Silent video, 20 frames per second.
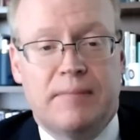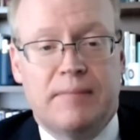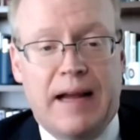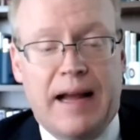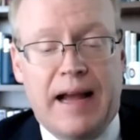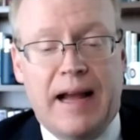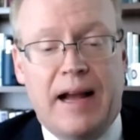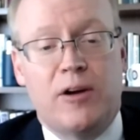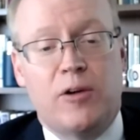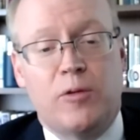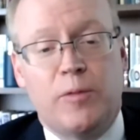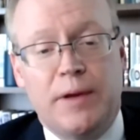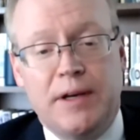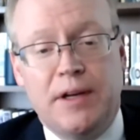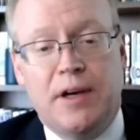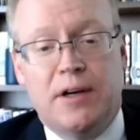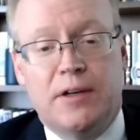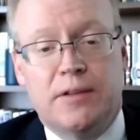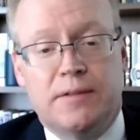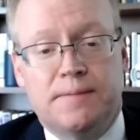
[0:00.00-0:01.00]
How do we
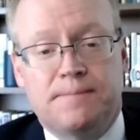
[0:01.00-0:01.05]
know?